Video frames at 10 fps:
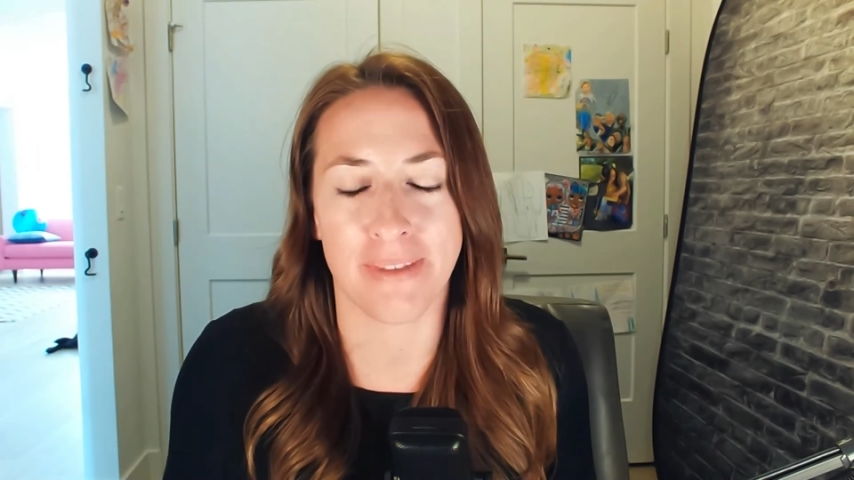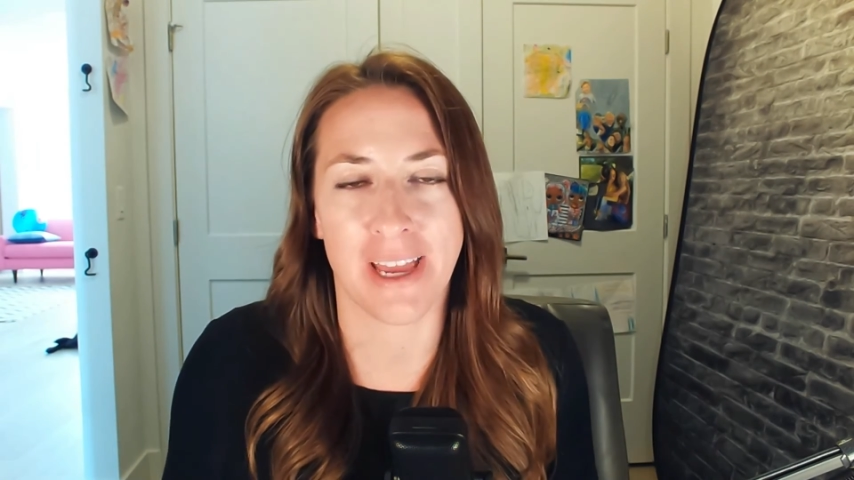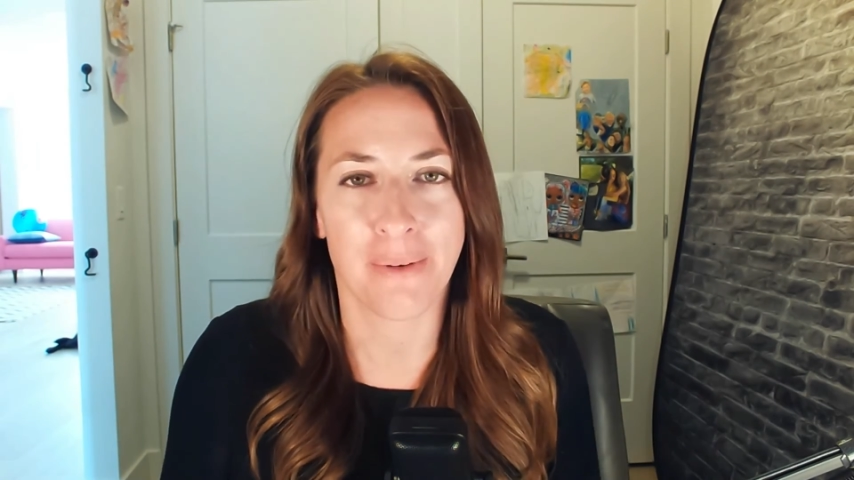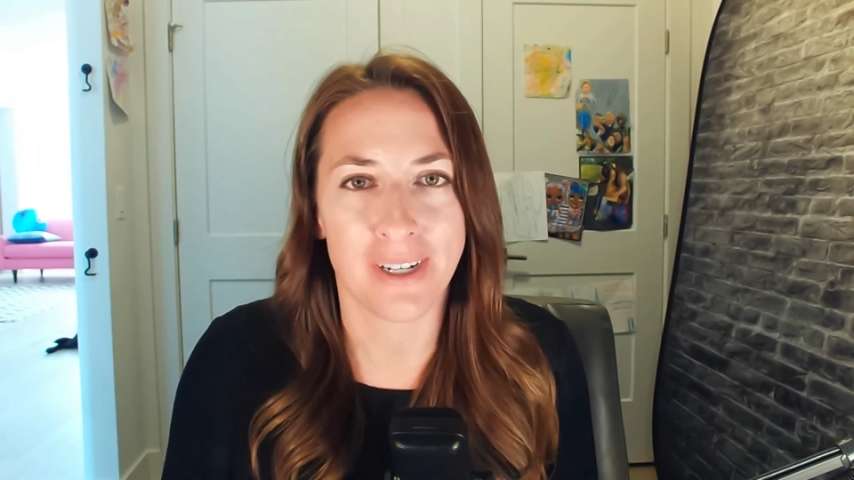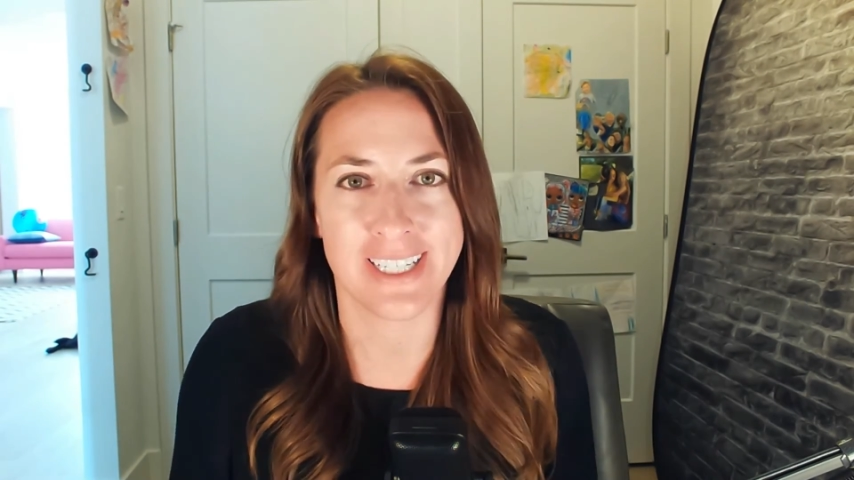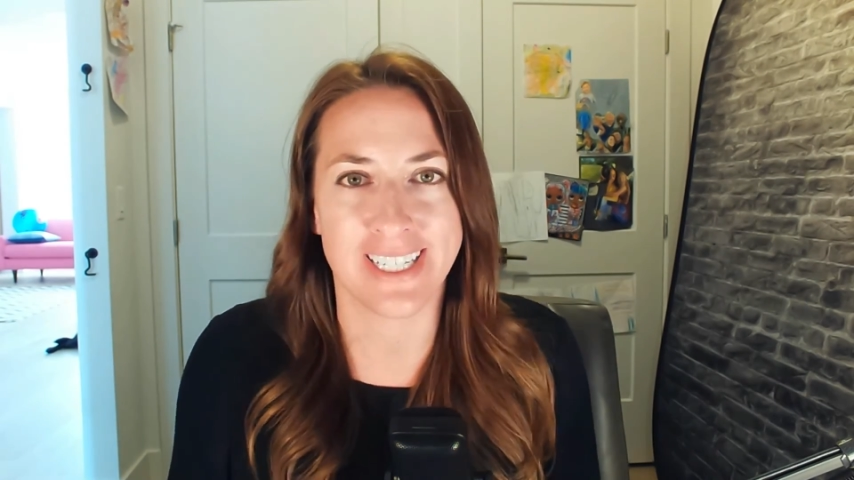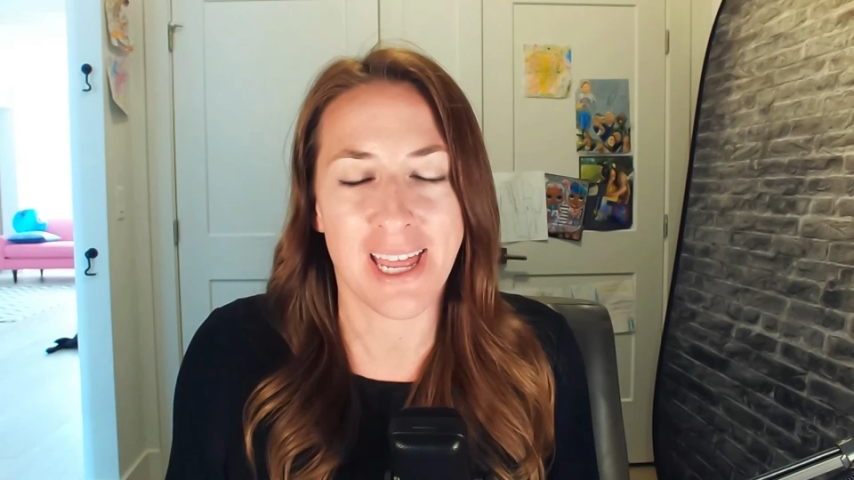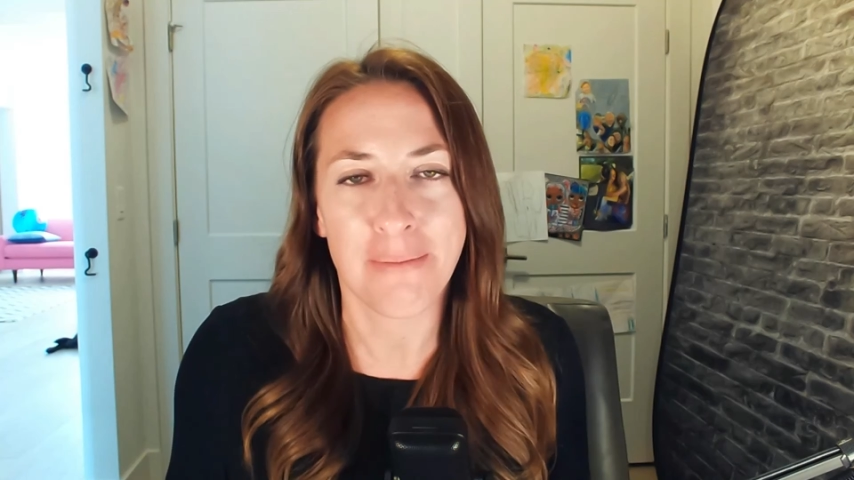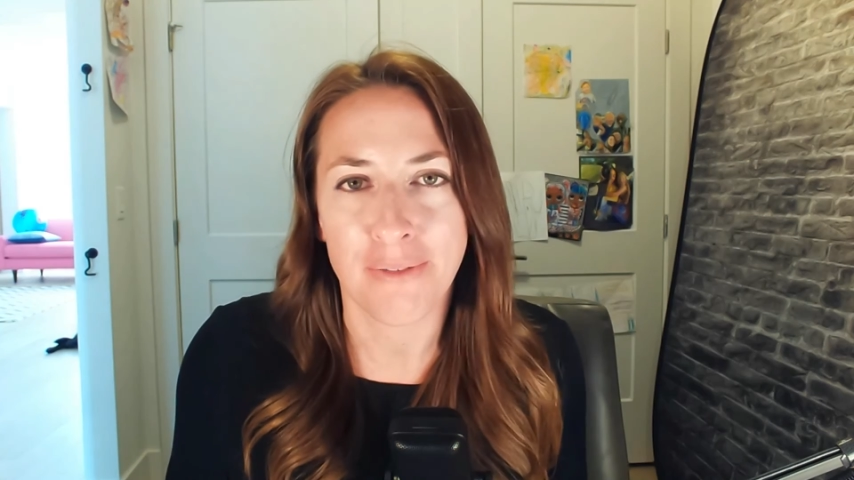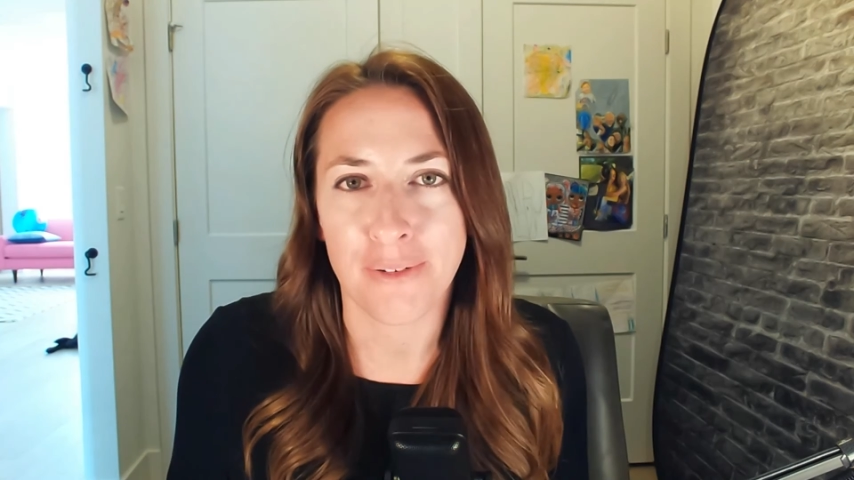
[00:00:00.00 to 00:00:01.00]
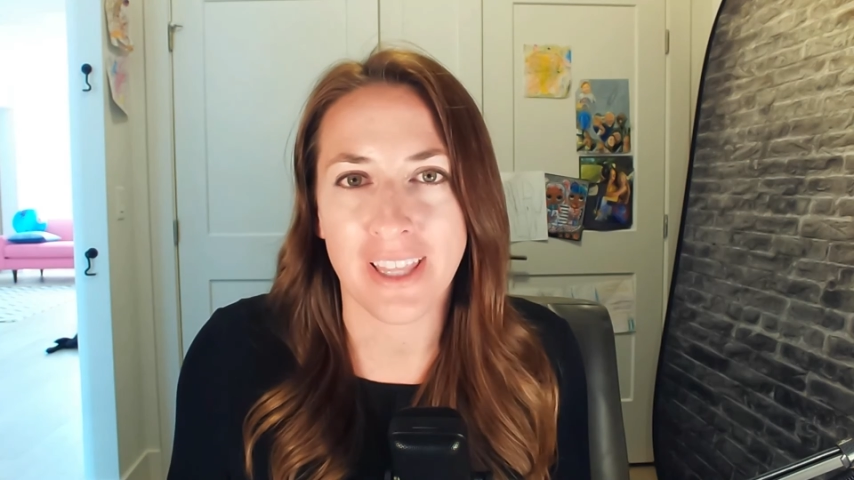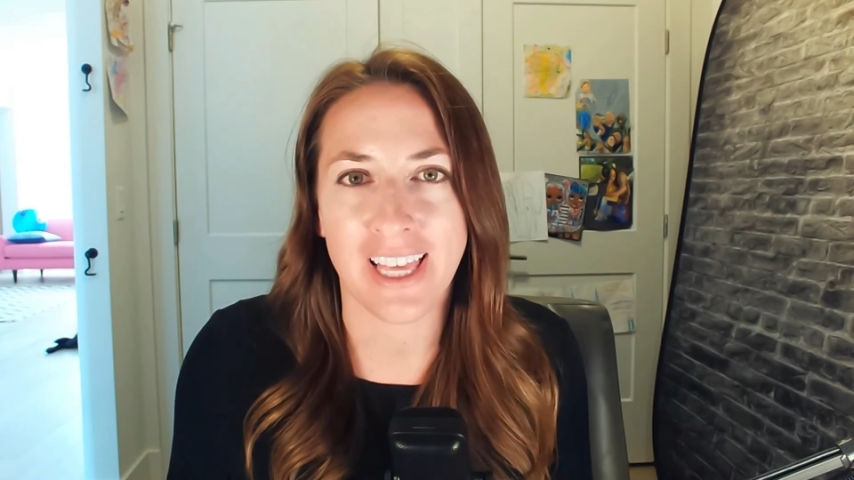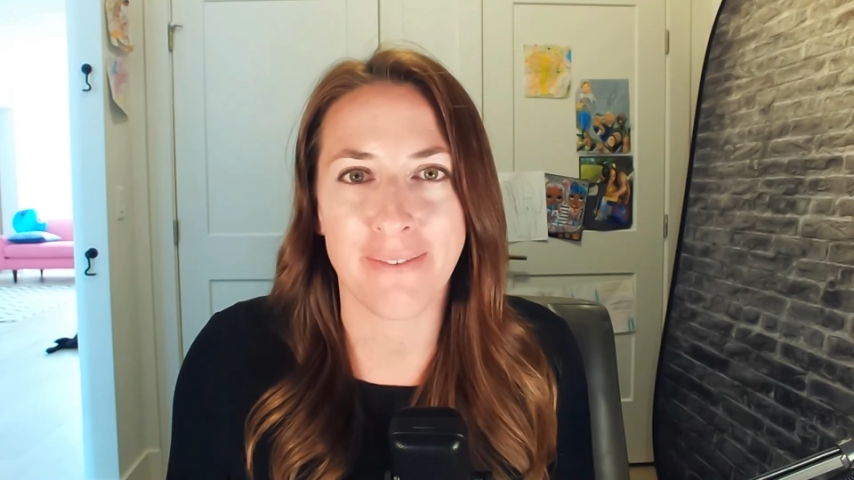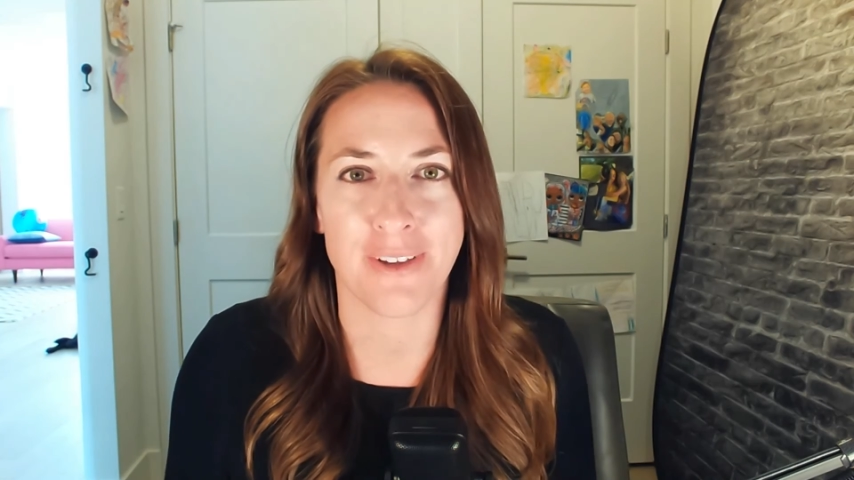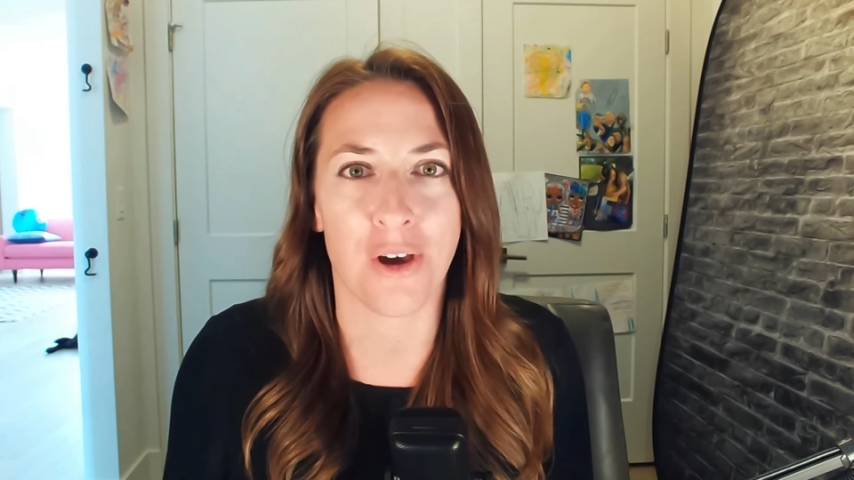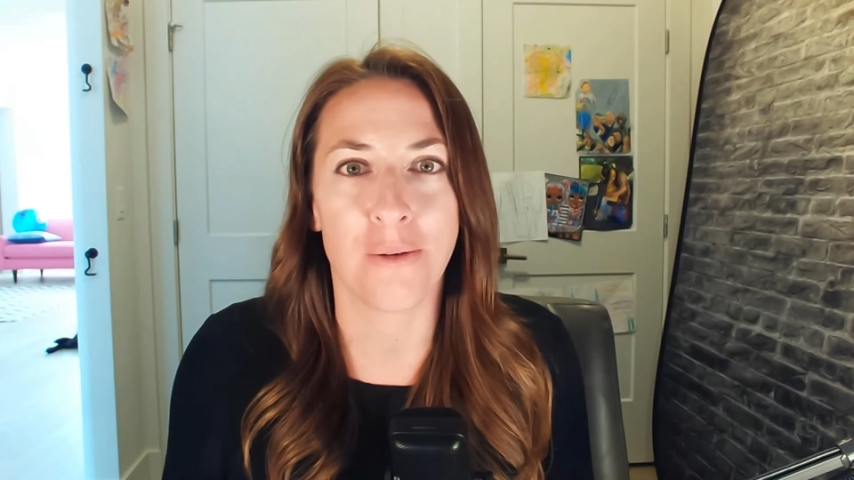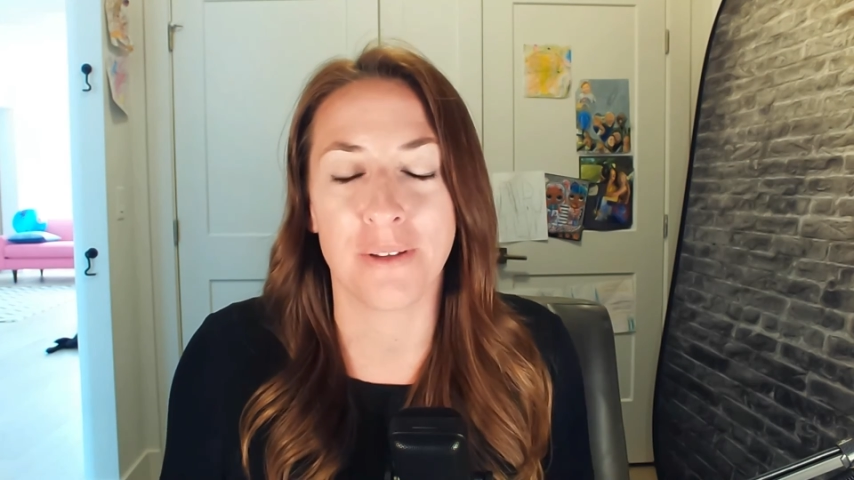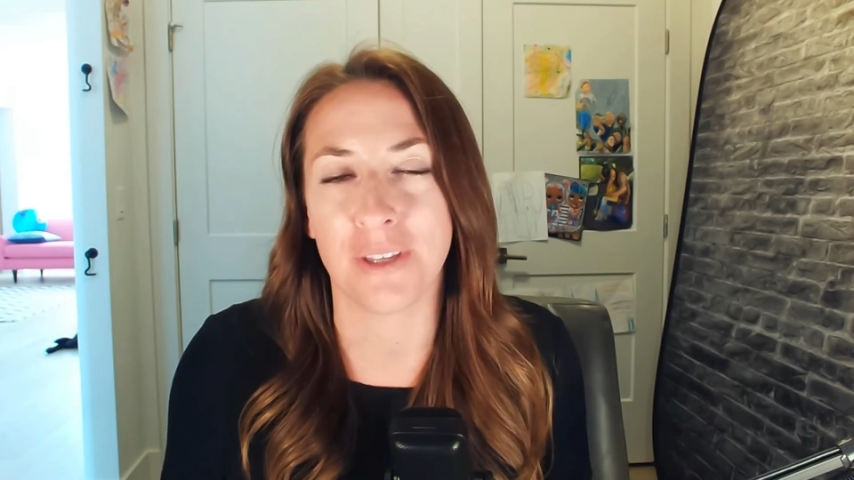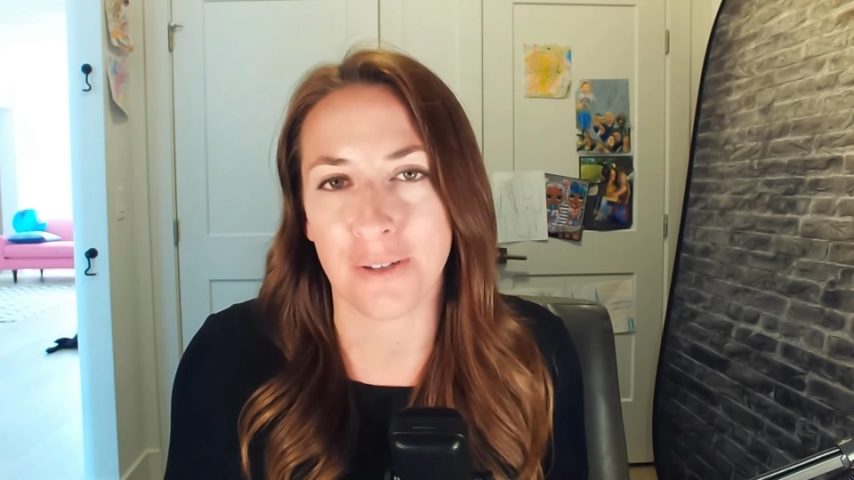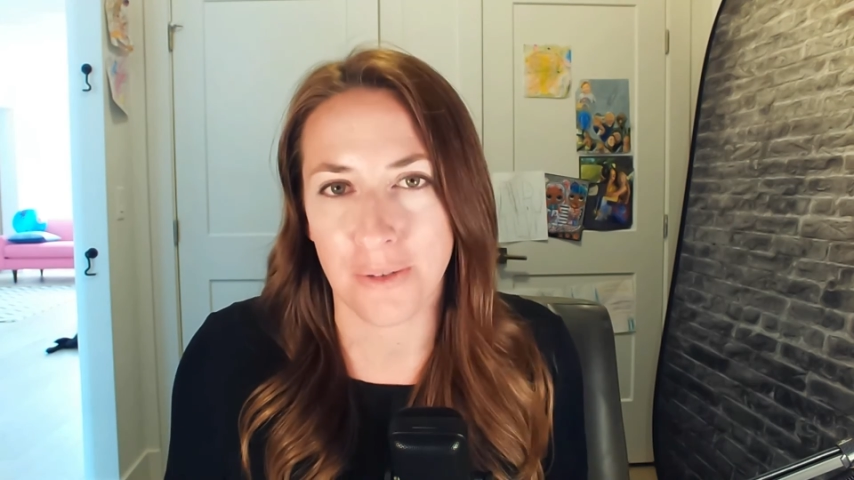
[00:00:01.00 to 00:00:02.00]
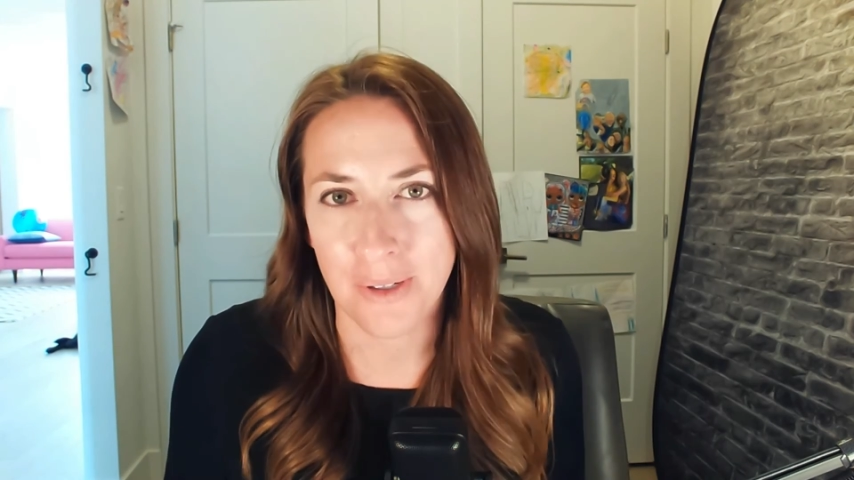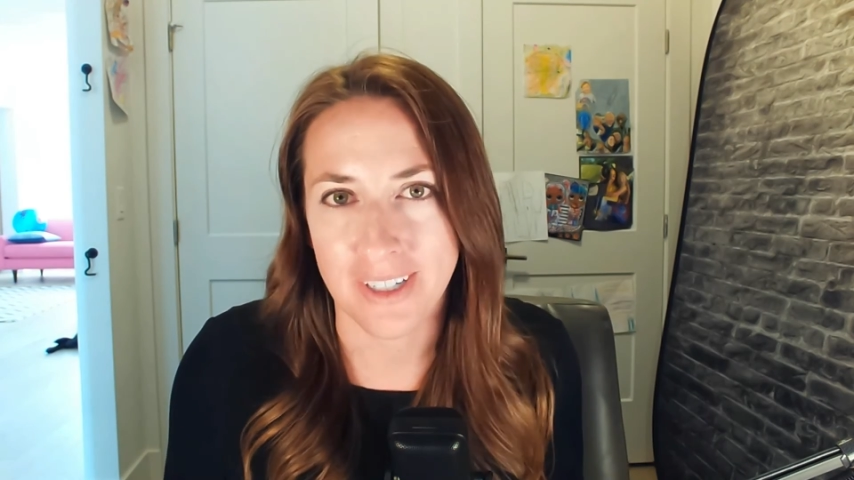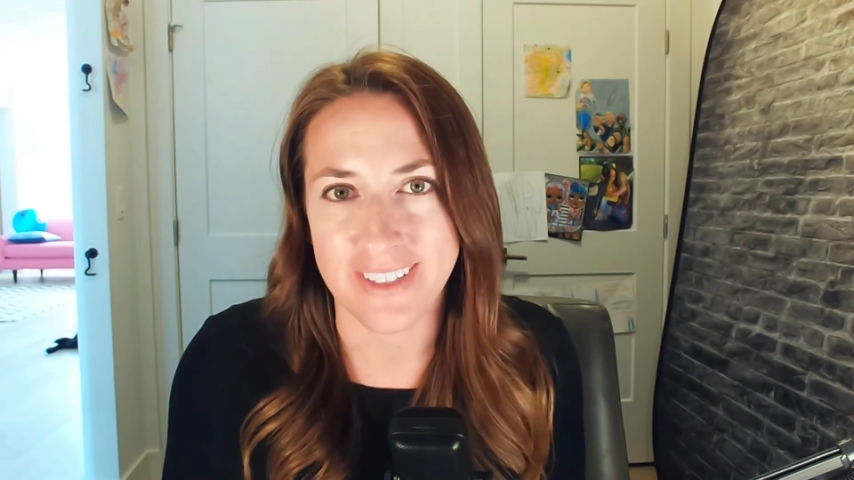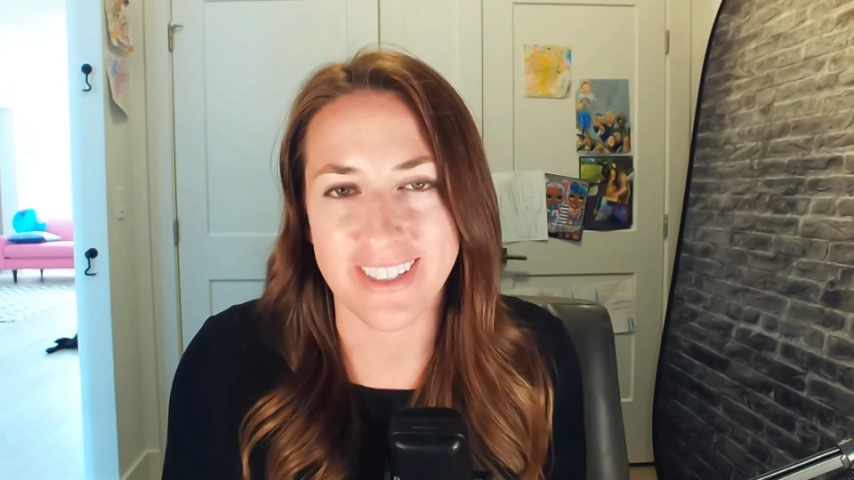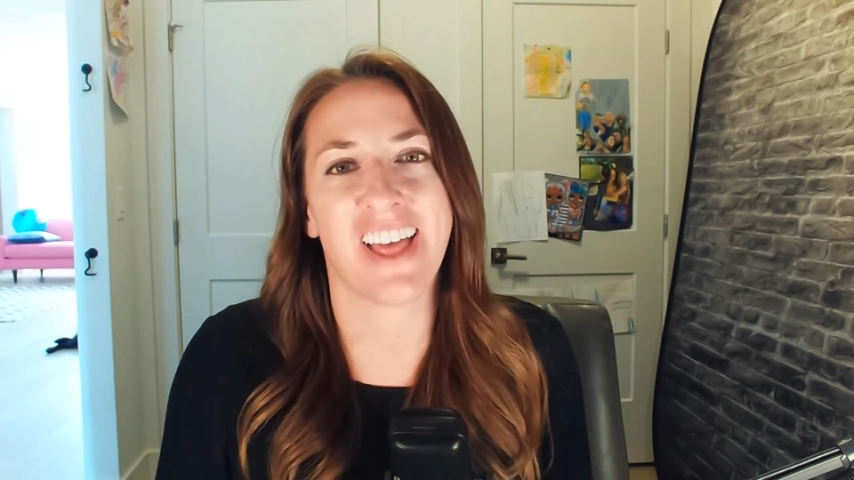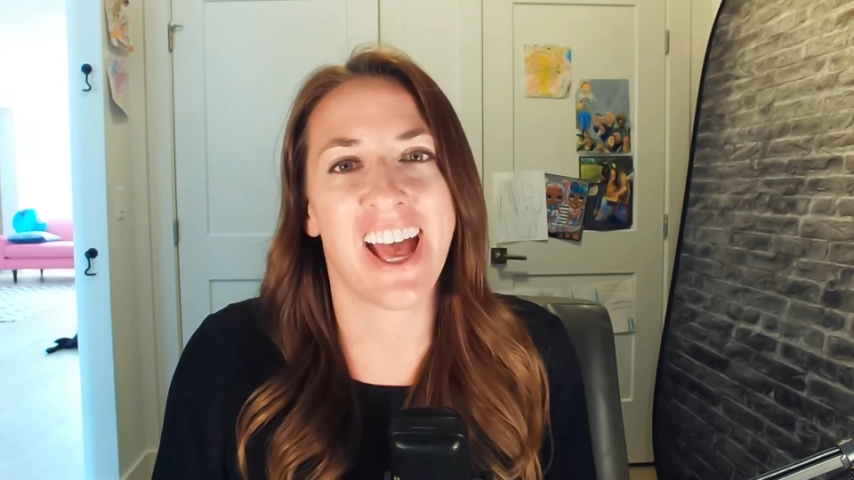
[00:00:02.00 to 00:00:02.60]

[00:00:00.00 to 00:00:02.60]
They were in debt before they even opened their doors.